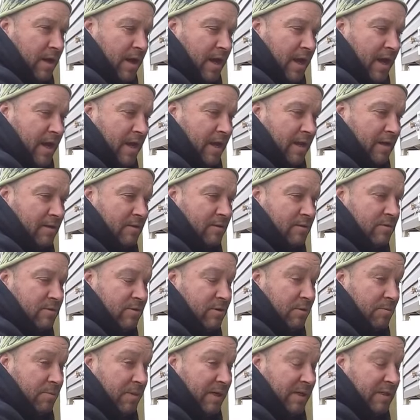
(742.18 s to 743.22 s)
And
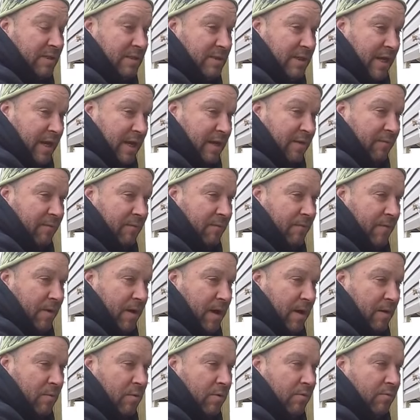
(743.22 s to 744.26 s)
to be safe,
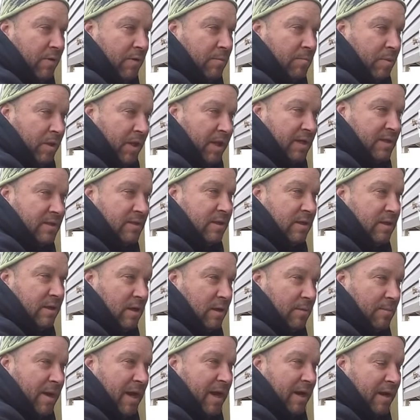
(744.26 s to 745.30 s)
I would replace it
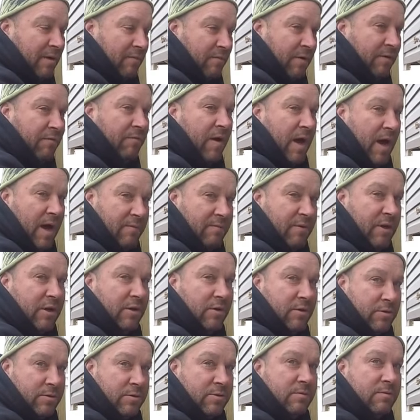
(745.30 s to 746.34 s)
about every 5
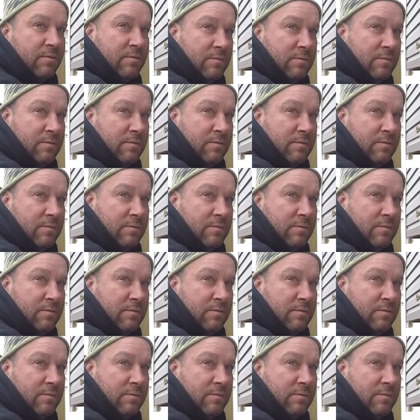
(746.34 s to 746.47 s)
years.